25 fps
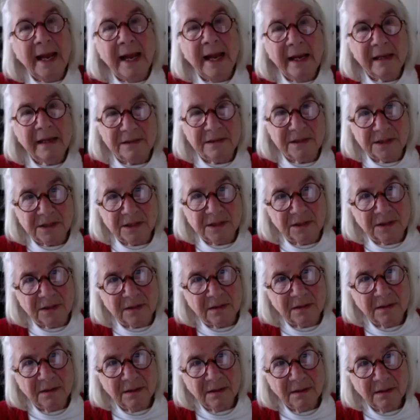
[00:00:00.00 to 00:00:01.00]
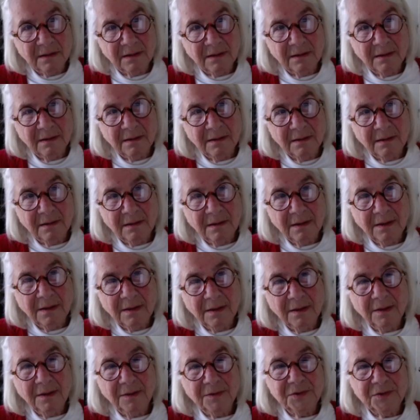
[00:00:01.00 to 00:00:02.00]
asks
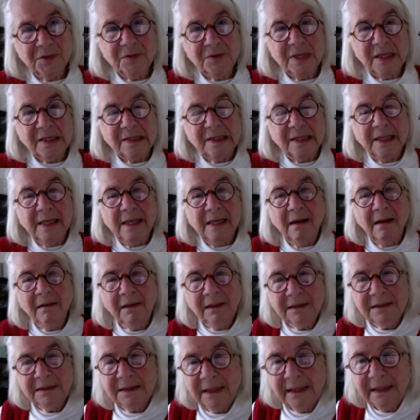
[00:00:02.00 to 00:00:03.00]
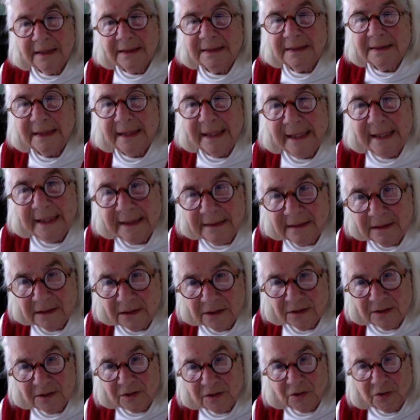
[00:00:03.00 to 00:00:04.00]
so that the youngest gets the
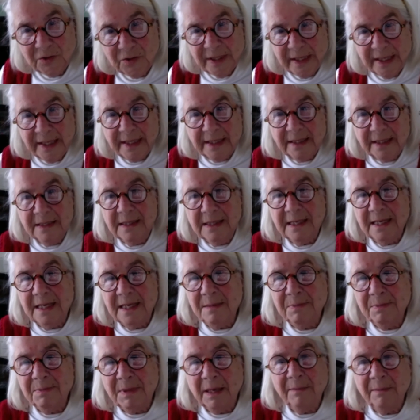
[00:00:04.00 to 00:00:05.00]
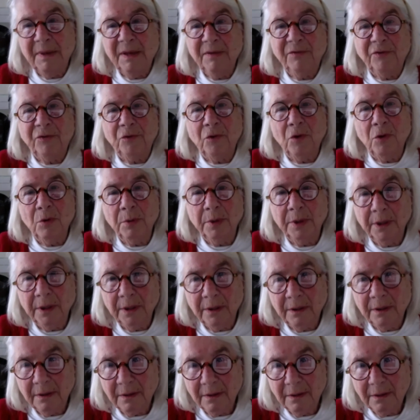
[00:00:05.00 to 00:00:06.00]
answer so that it can keep coming
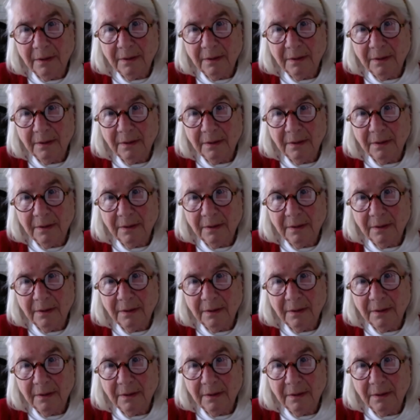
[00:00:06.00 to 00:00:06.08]
forward.